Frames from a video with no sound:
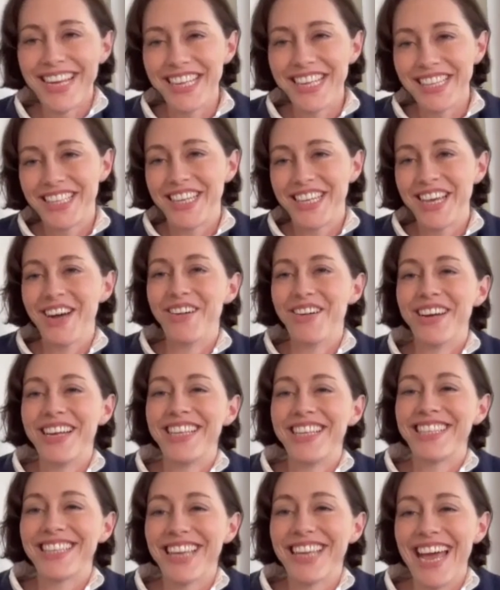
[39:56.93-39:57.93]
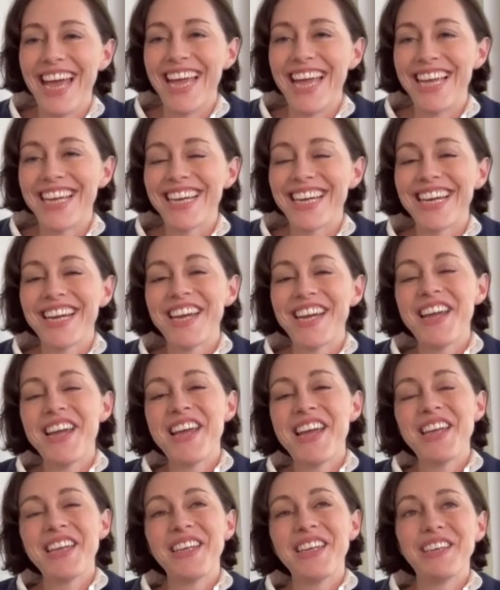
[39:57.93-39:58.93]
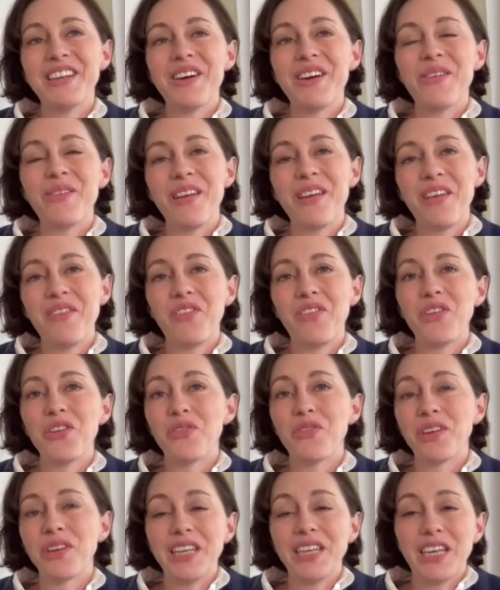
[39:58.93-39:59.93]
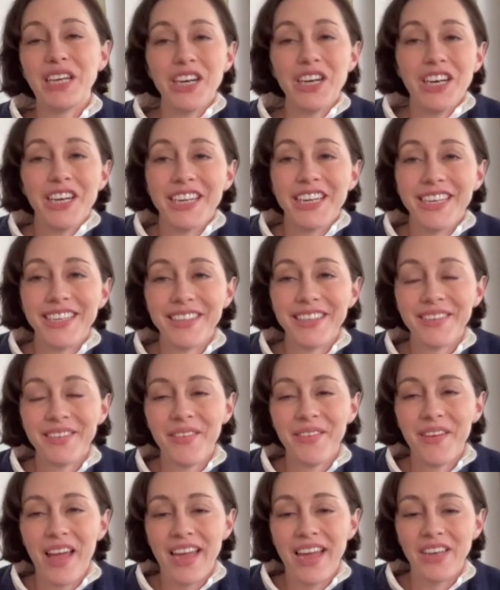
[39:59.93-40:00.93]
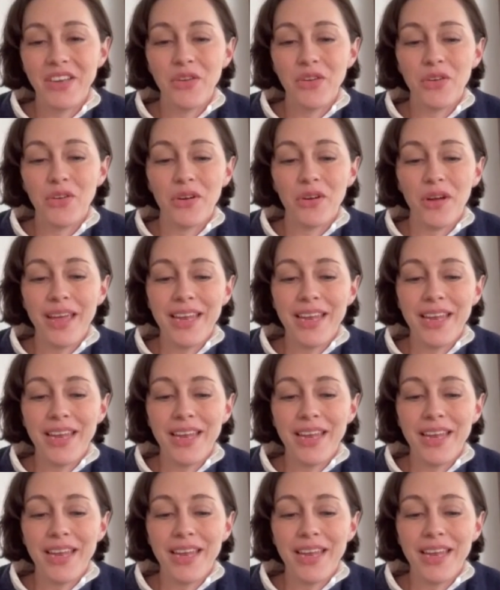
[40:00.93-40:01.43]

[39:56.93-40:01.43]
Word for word: So it's like, you know, if you're really good and you're